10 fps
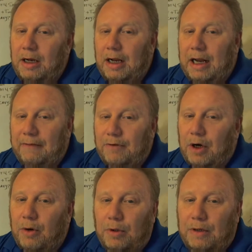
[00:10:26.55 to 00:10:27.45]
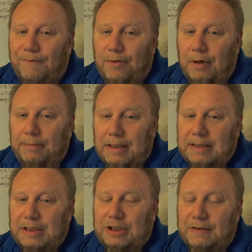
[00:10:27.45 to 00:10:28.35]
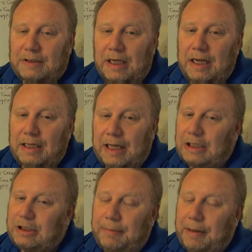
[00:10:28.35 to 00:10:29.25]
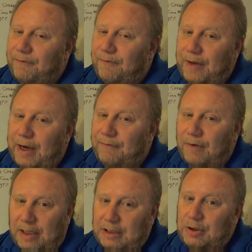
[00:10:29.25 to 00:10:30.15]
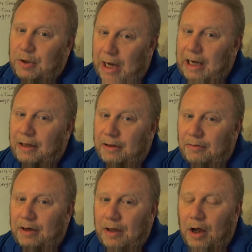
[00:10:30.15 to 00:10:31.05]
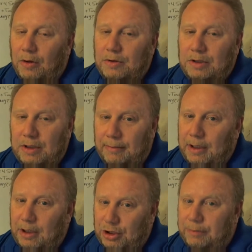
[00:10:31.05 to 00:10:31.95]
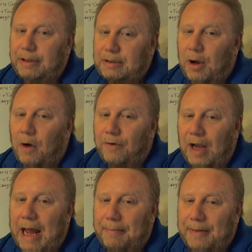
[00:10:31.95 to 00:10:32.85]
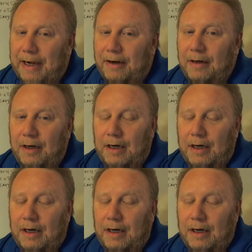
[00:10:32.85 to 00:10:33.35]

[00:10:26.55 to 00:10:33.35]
If you're going to work the three busiest shifts, they should be there for at least 2 out of 3 of those. I mean, there should be some overlap there.